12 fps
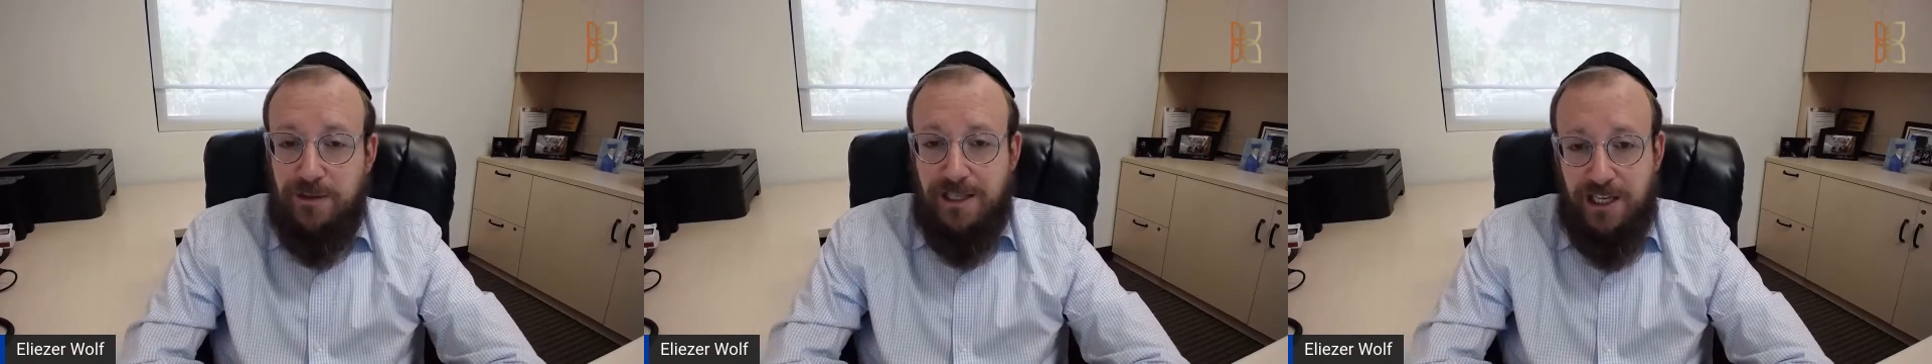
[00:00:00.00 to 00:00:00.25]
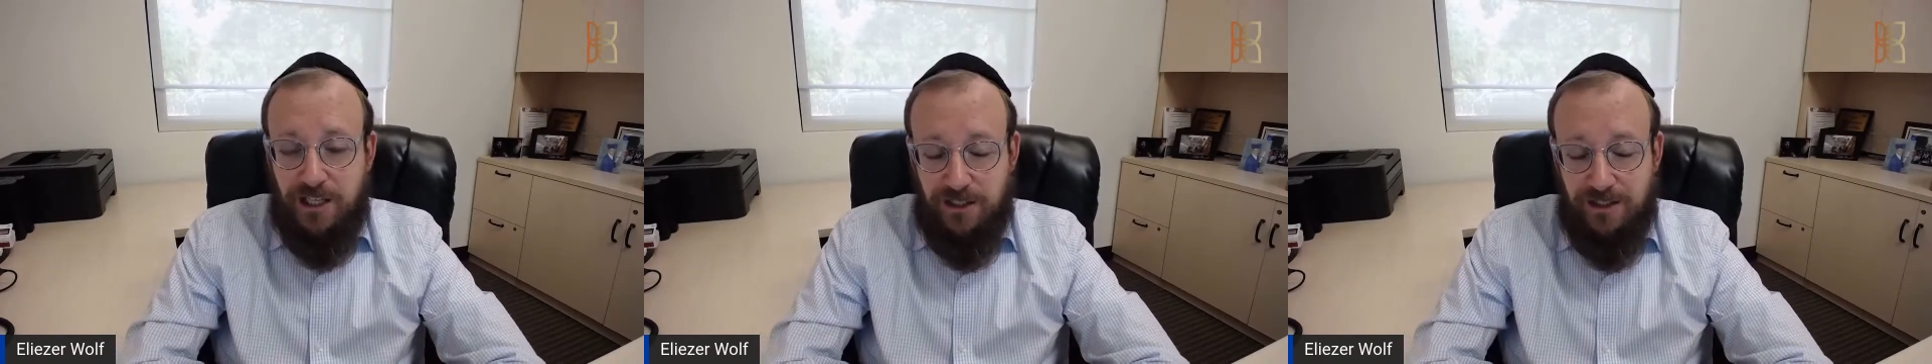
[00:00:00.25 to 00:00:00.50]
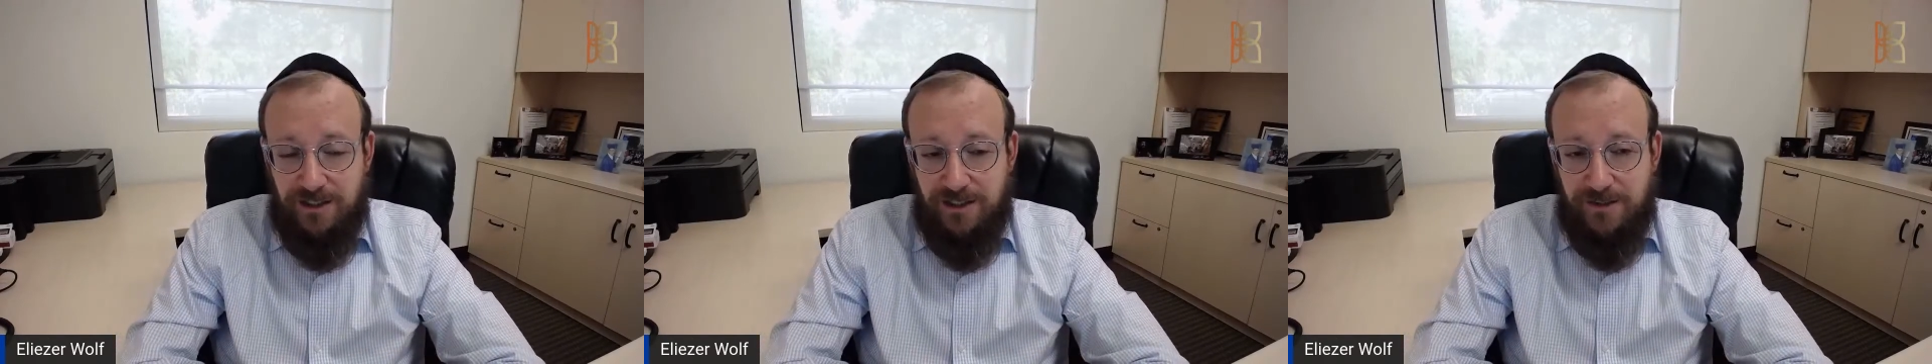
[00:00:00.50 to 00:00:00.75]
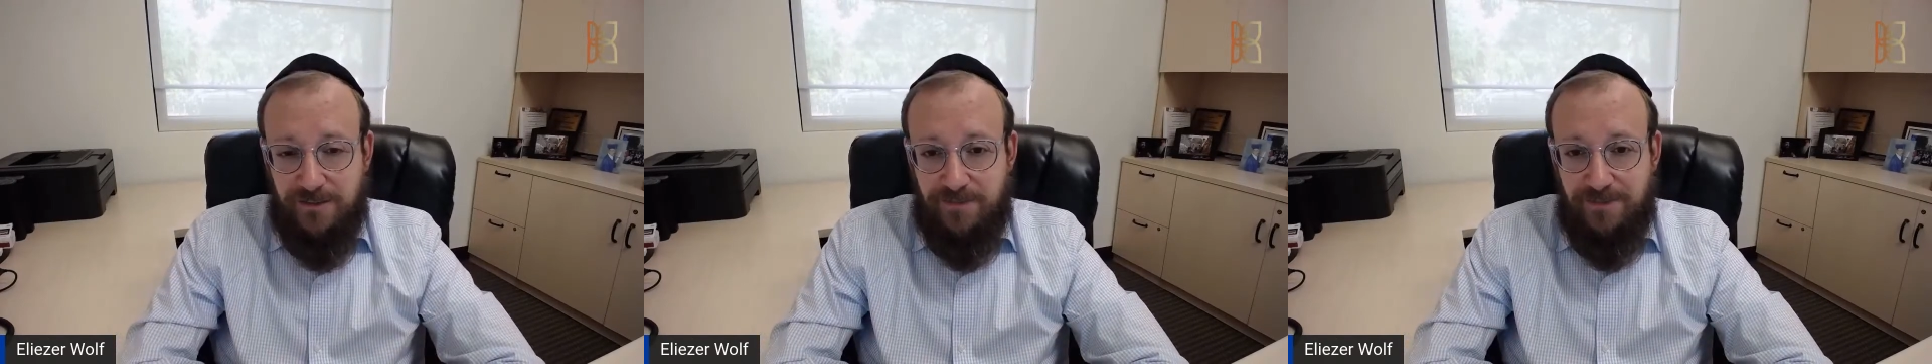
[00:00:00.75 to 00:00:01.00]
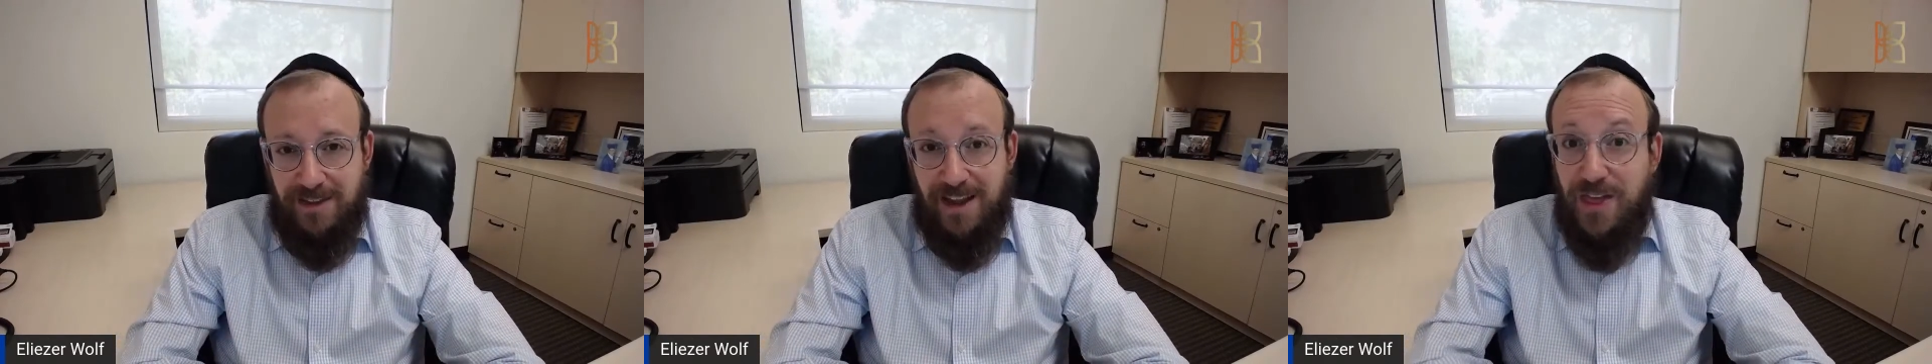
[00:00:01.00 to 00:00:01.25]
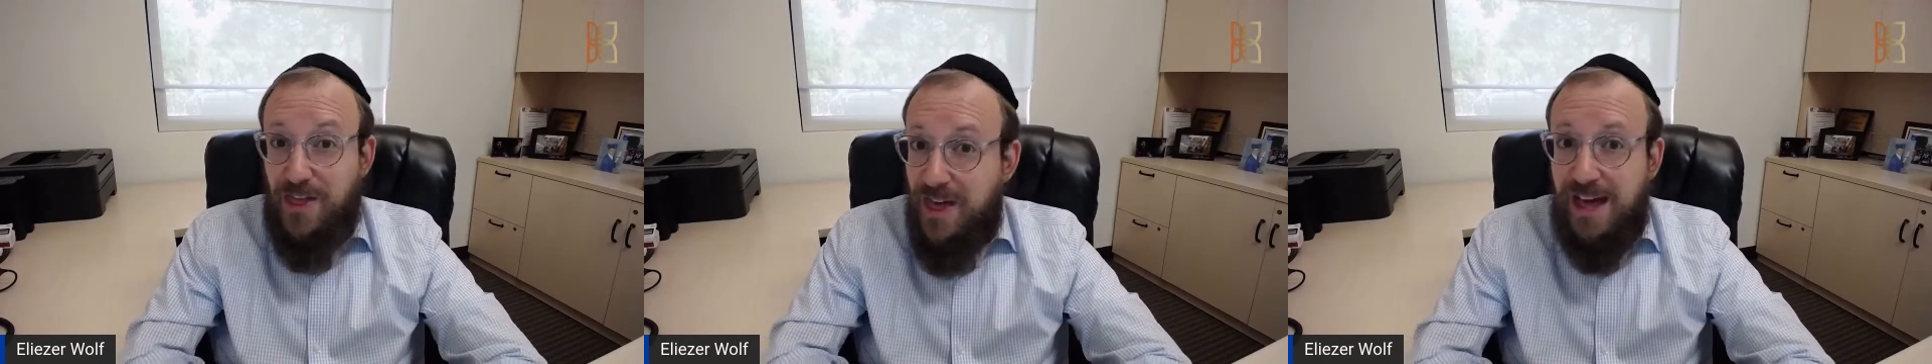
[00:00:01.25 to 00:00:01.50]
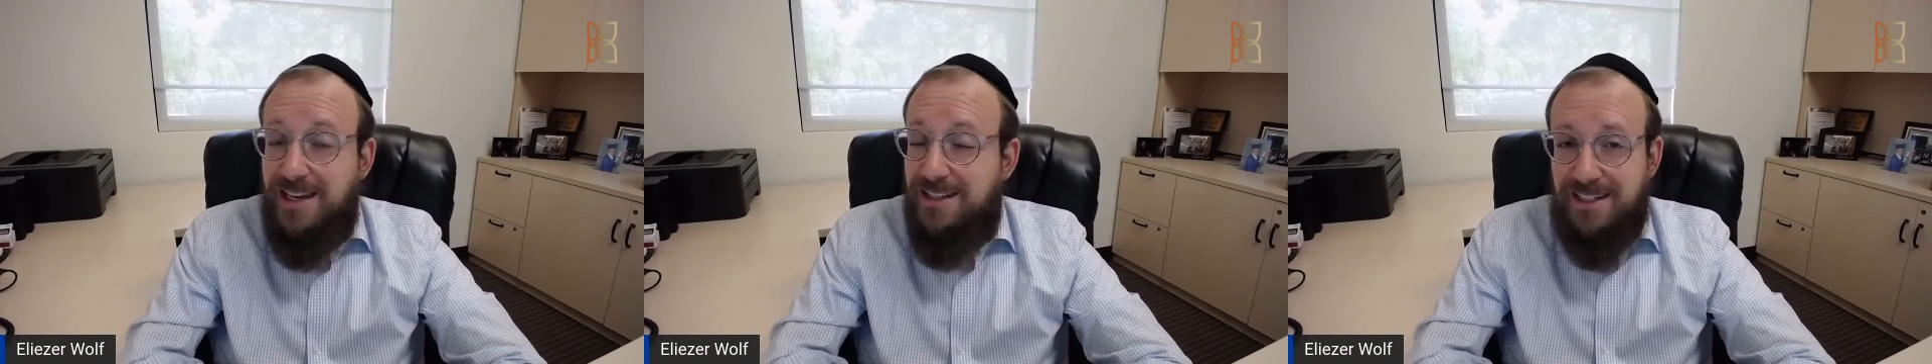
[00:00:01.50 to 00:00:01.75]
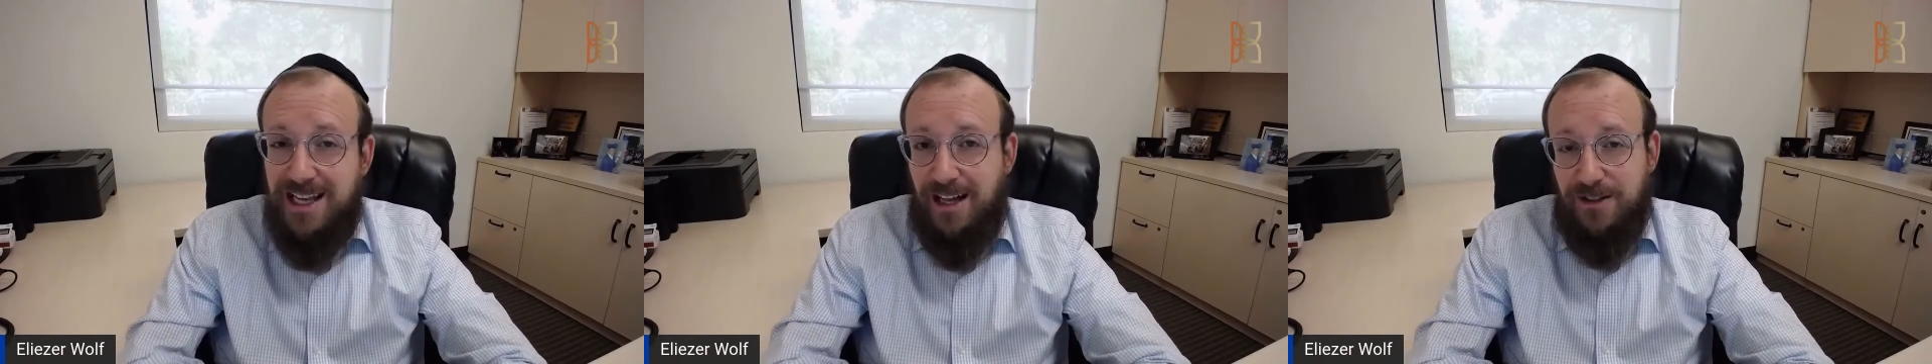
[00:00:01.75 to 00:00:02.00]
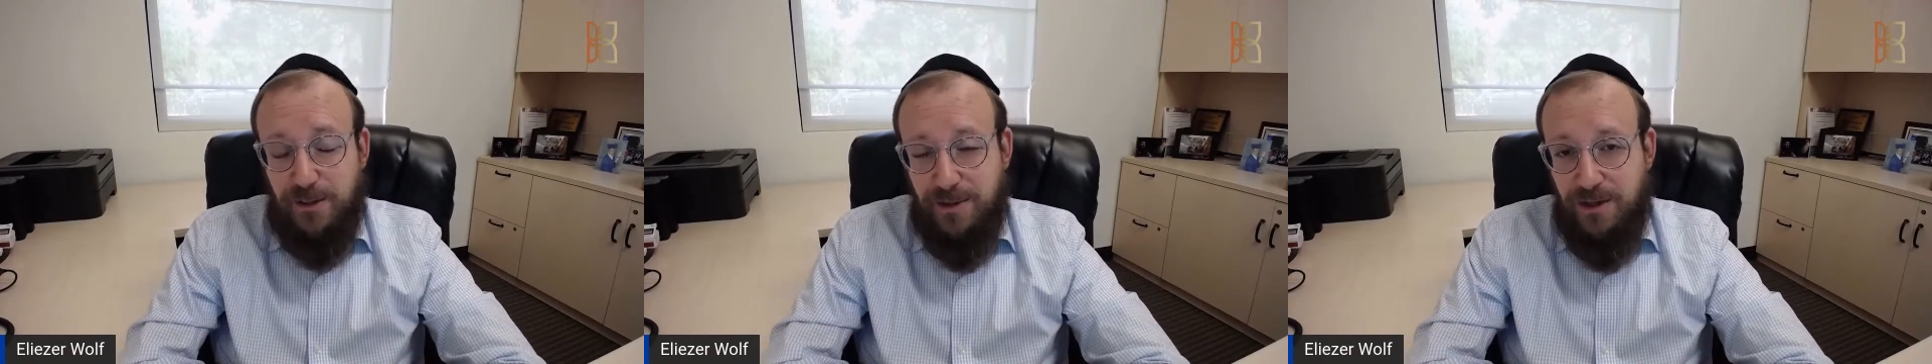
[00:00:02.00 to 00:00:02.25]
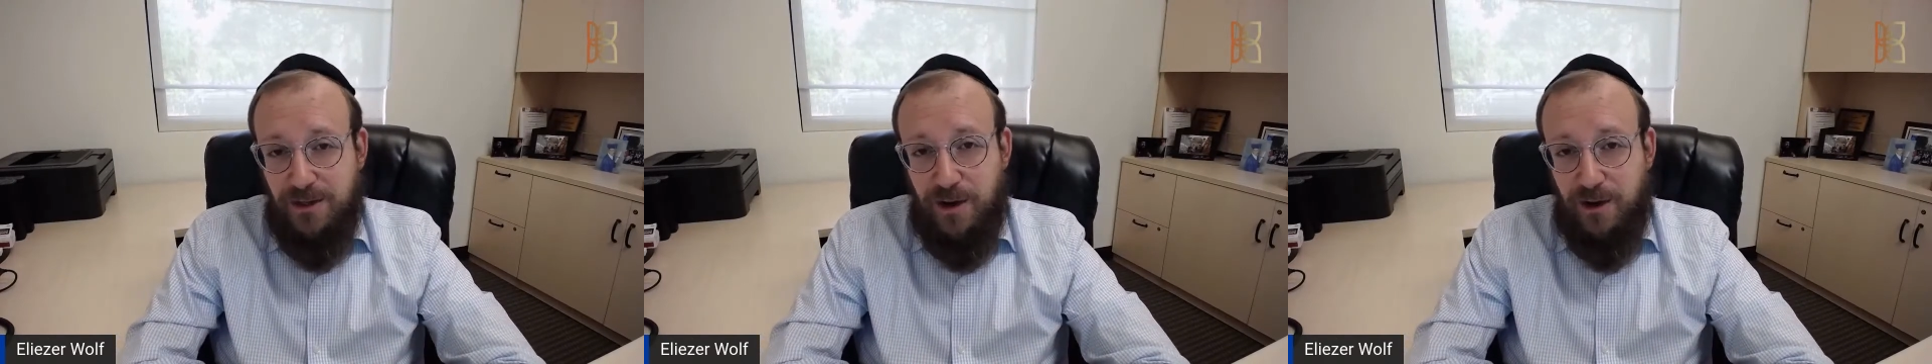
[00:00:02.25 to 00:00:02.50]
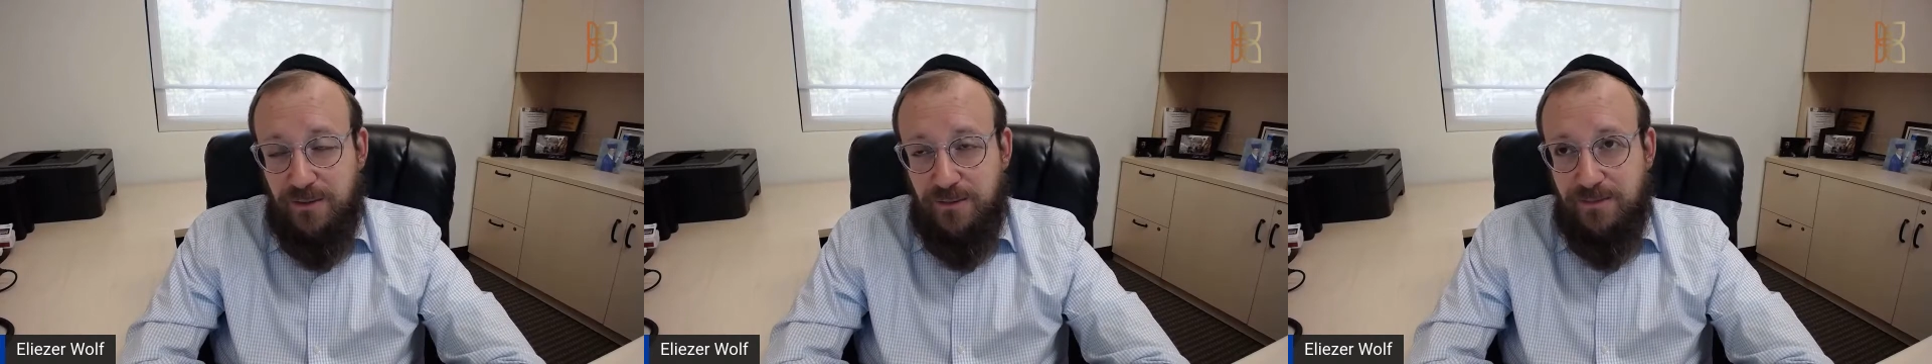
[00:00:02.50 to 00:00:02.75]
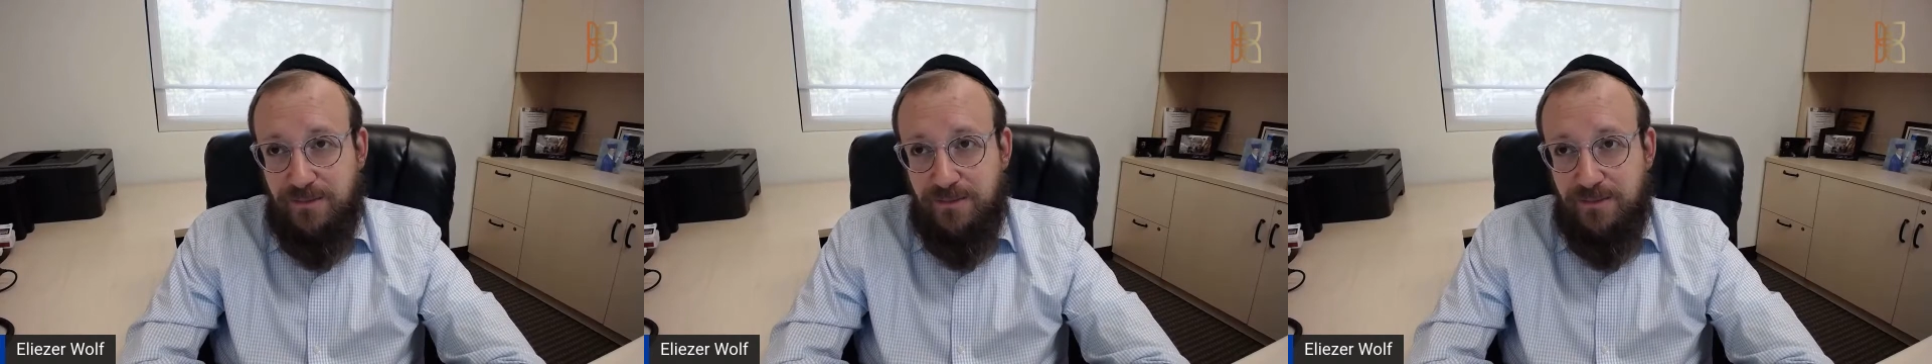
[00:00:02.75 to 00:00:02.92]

relations. That is the ultimate goal.